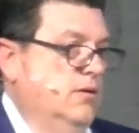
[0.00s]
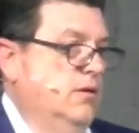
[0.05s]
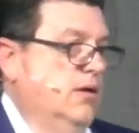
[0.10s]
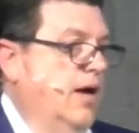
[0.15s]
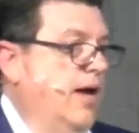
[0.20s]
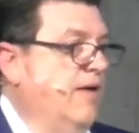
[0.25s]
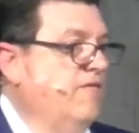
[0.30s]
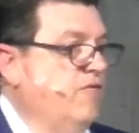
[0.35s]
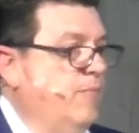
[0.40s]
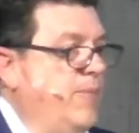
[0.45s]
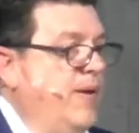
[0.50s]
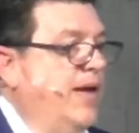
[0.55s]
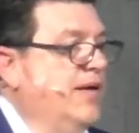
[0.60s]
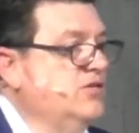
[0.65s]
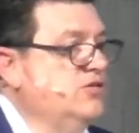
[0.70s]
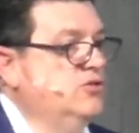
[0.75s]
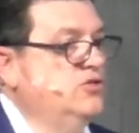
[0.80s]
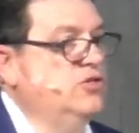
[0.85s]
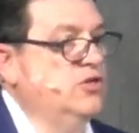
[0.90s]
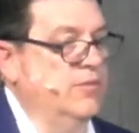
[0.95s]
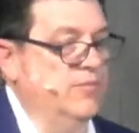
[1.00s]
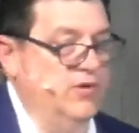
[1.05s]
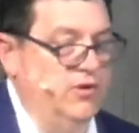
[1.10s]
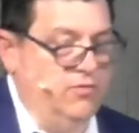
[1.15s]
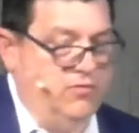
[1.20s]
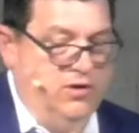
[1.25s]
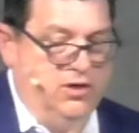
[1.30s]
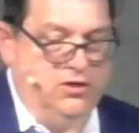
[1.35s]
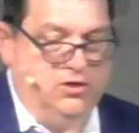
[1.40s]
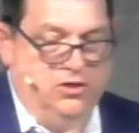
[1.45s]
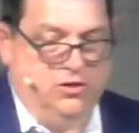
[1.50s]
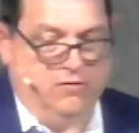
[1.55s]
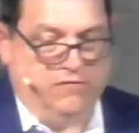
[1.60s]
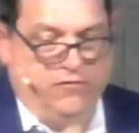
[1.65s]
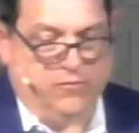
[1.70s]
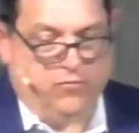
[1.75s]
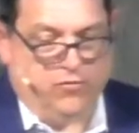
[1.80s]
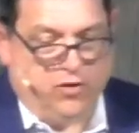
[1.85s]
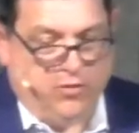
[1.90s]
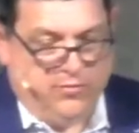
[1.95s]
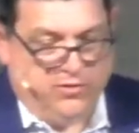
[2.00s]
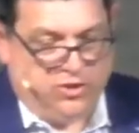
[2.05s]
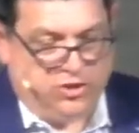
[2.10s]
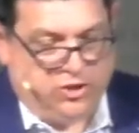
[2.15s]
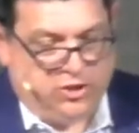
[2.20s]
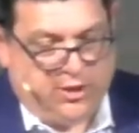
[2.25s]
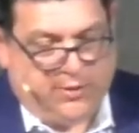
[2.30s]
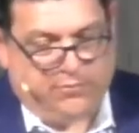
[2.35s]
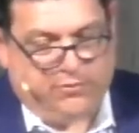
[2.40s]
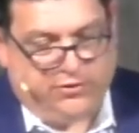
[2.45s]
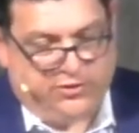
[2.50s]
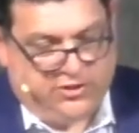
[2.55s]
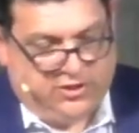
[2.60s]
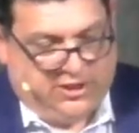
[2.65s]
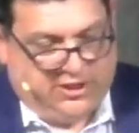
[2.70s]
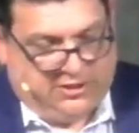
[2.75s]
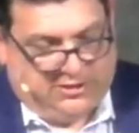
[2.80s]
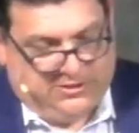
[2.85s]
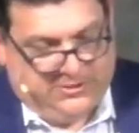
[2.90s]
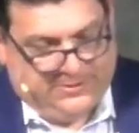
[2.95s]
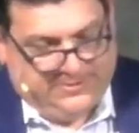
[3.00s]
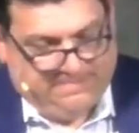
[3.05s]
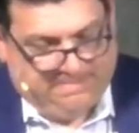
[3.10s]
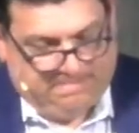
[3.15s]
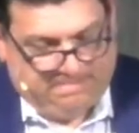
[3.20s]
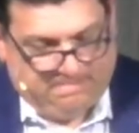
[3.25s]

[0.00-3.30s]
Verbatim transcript: I have a passage here I'm going to read to you from Romans chapter 6.